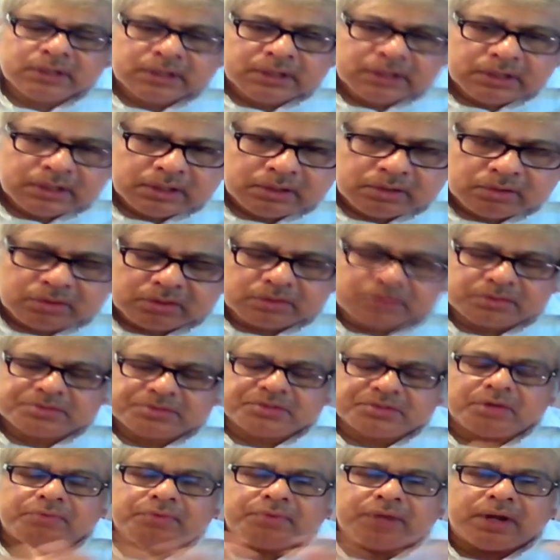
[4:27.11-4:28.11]
look, so
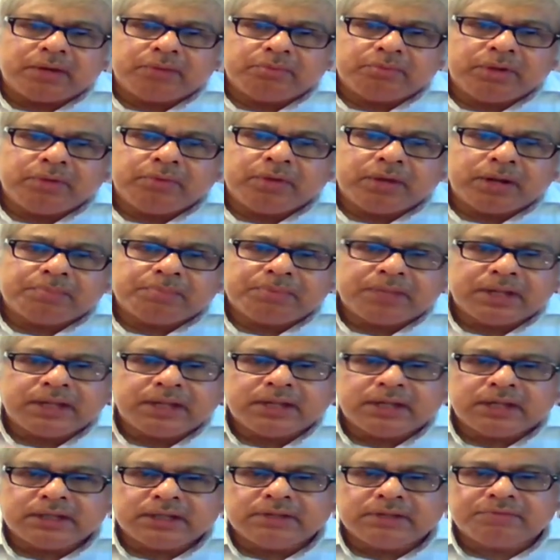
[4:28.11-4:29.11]
far we were playing an
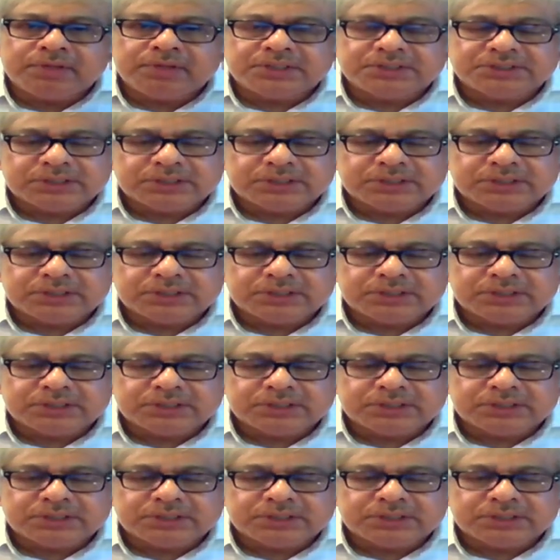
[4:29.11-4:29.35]
inflationary